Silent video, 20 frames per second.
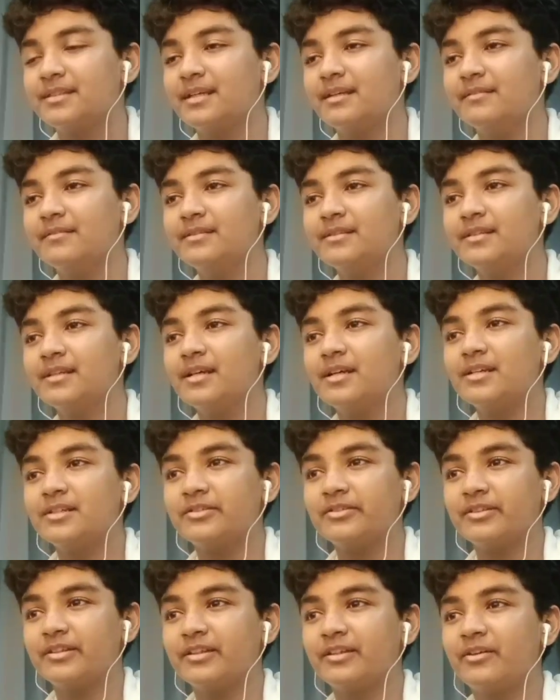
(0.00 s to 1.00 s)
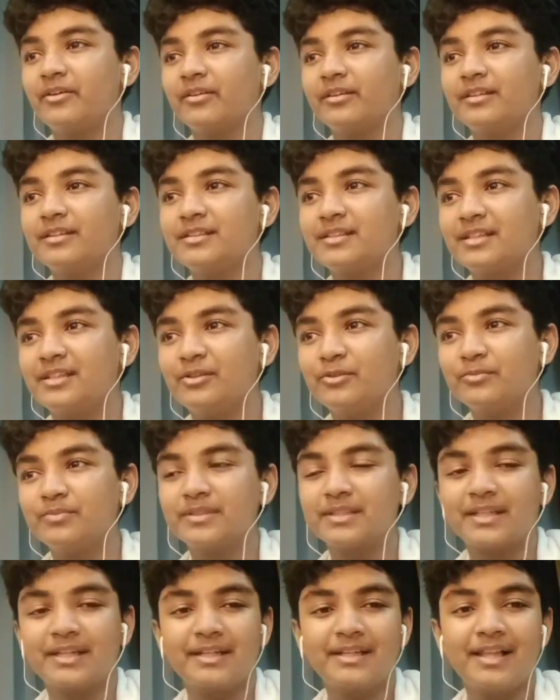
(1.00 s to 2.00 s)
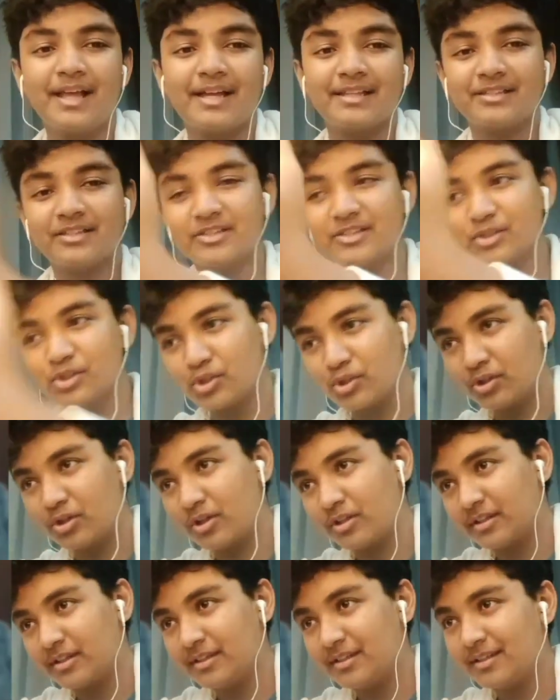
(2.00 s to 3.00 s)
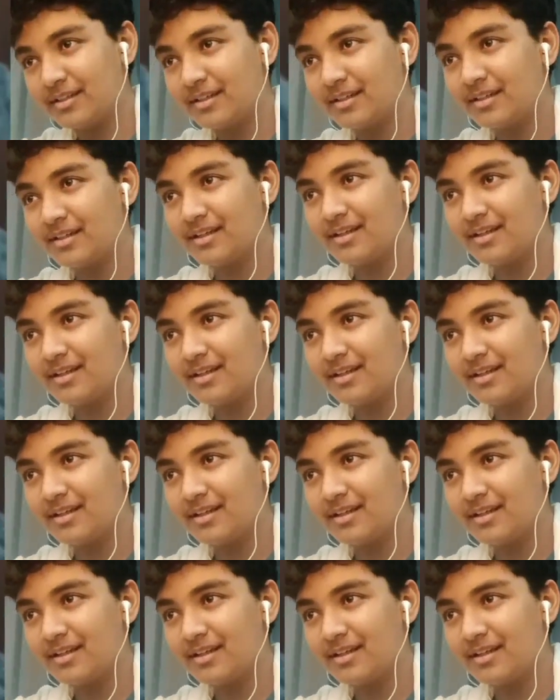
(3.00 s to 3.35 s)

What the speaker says: cells. So they got this cube scale and just stood on it.